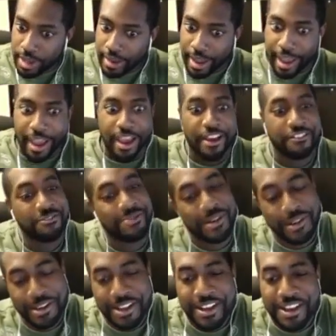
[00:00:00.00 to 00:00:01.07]
they have?
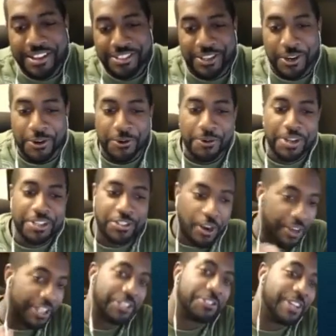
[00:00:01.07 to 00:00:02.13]
But so
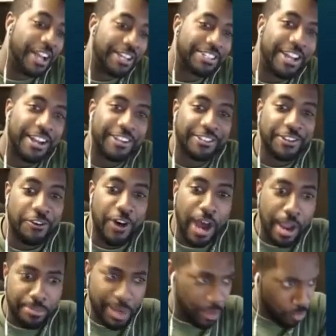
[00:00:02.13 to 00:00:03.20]
sorry to get you guys kind of
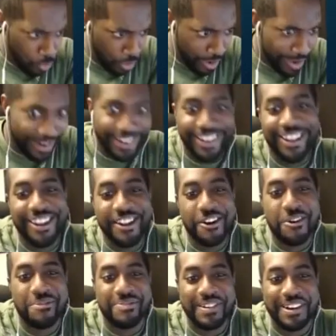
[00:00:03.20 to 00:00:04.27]
hyped, like what?
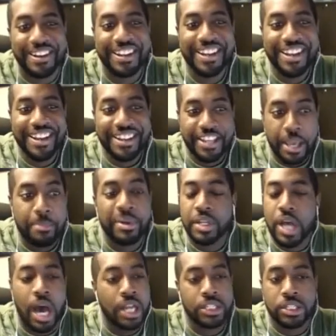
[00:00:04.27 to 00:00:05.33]
But yeah, but
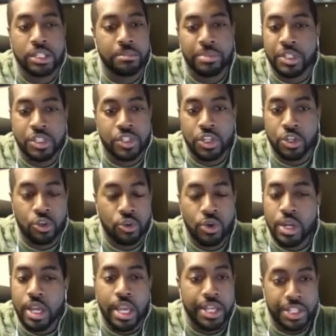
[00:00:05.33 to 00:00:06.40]
honestly, but still,
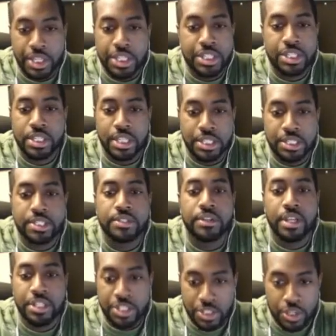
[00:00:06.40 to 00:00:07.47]

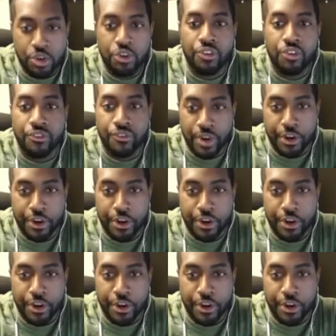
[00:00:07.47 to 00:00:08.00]
it's still